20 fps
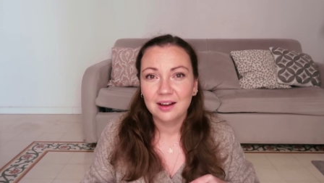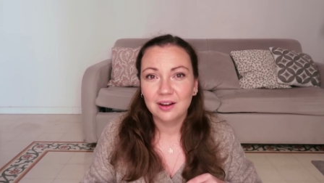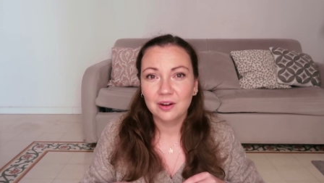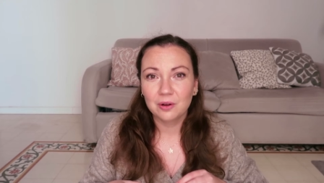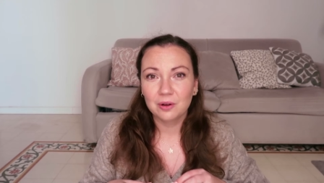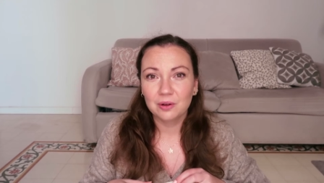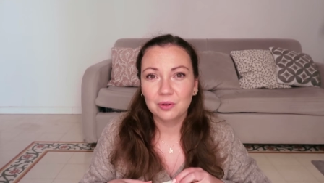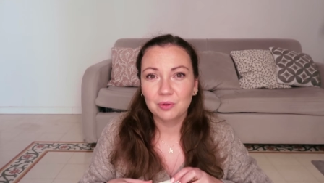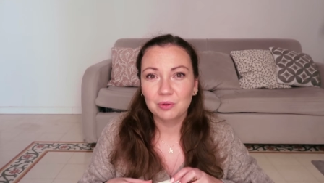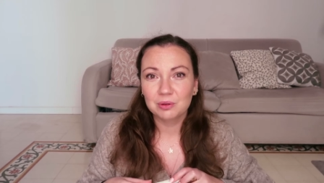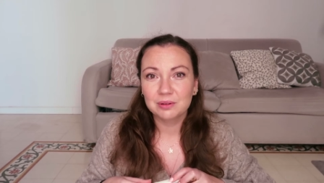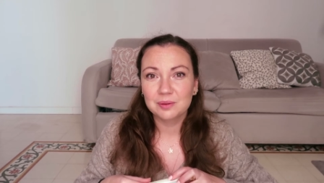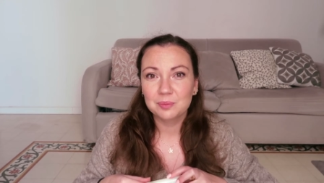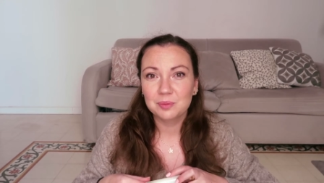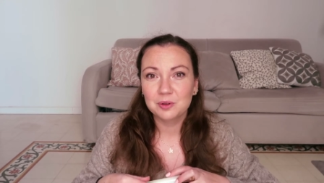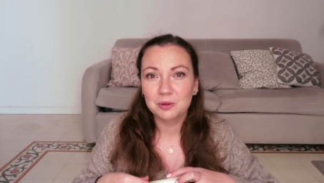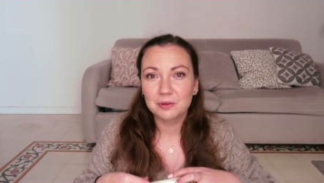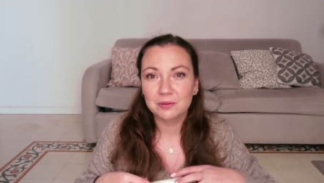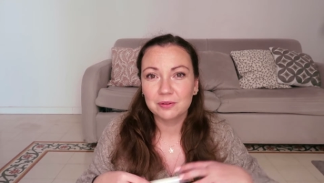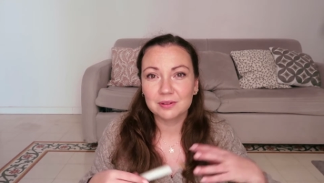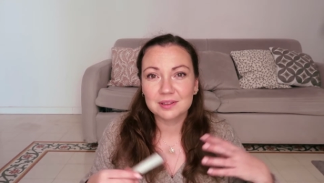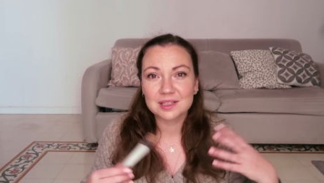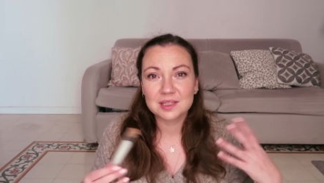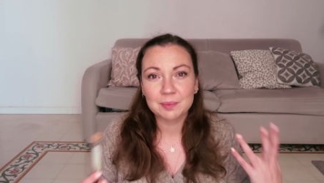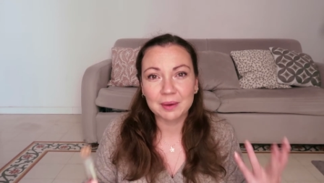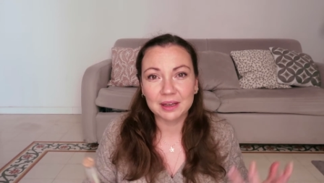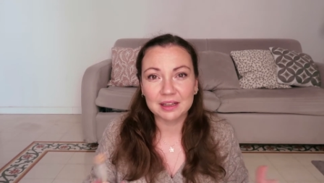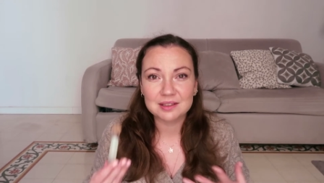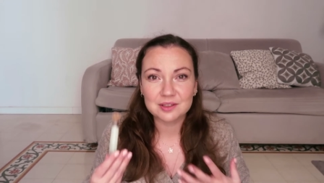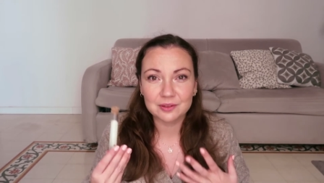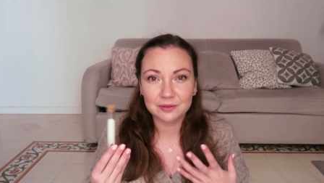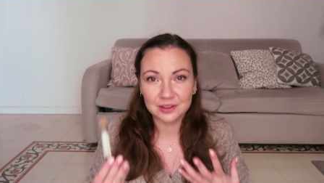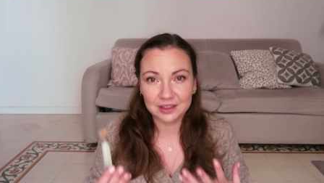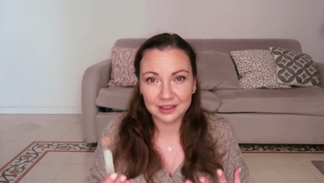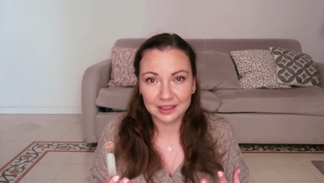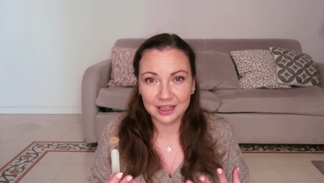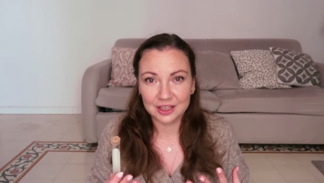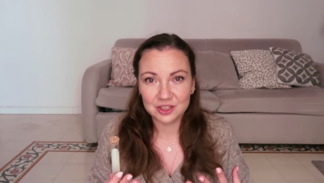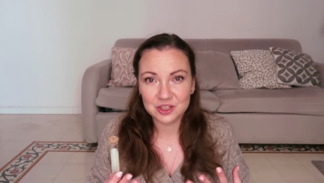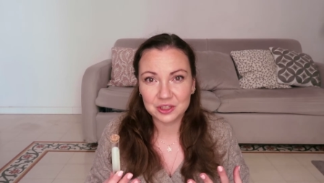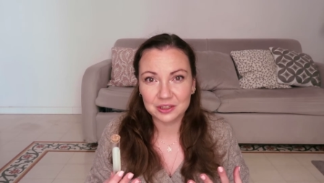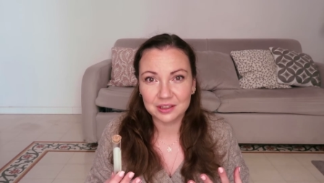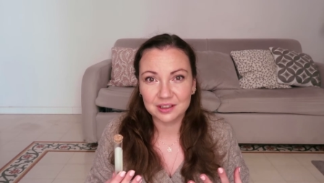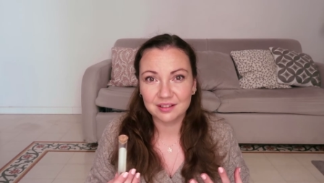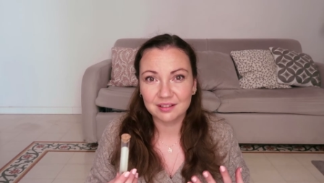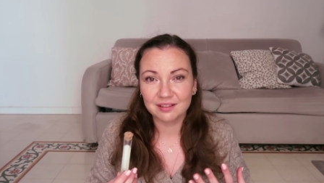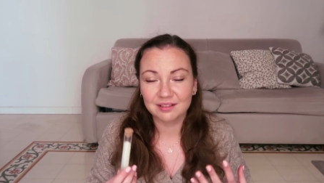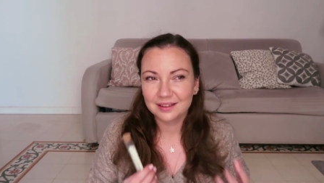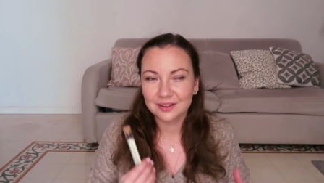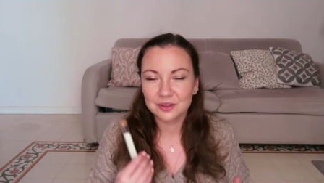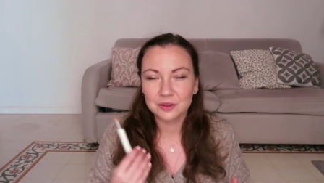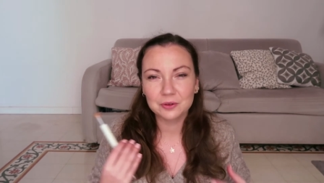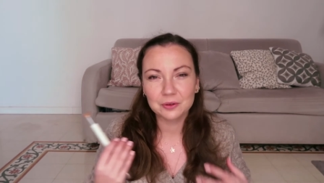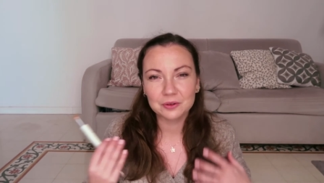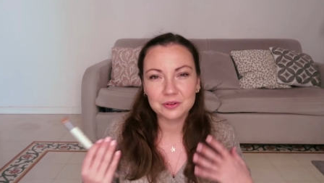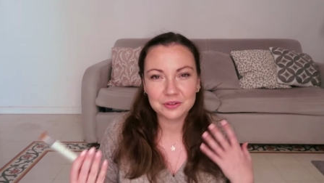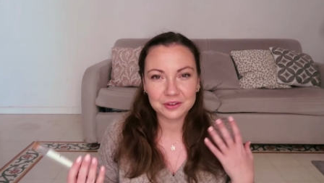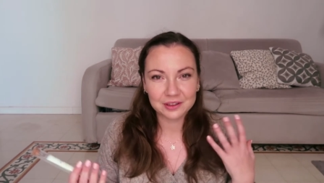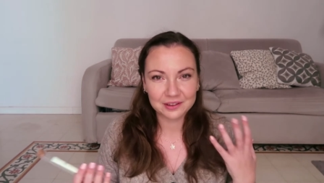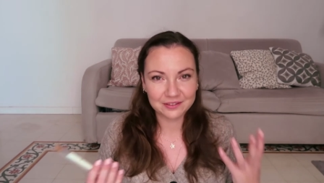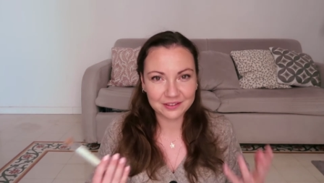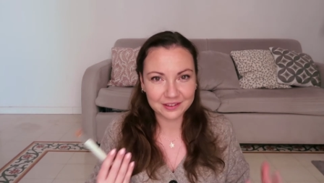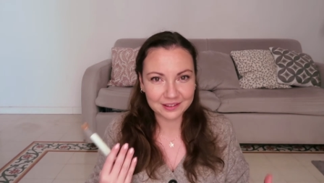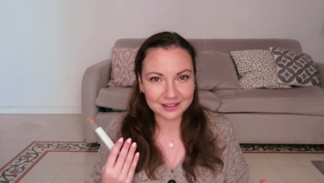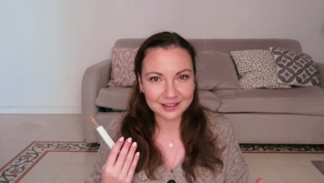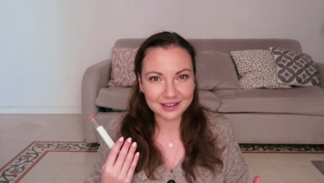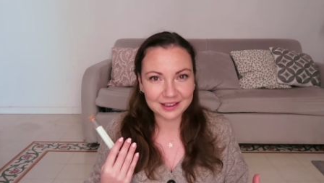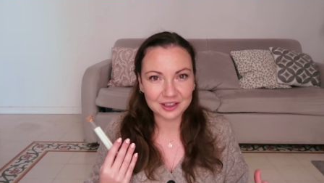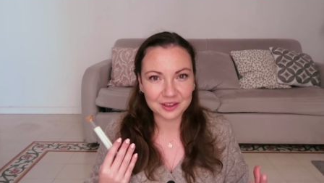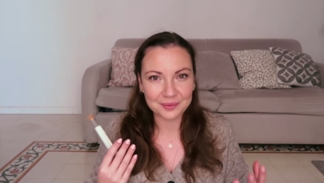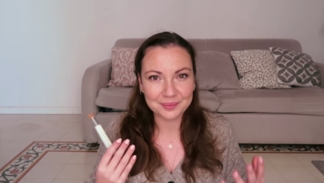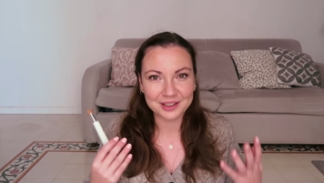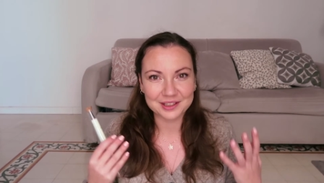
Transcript: all the beautiful smells of the nature that you don't really feel here,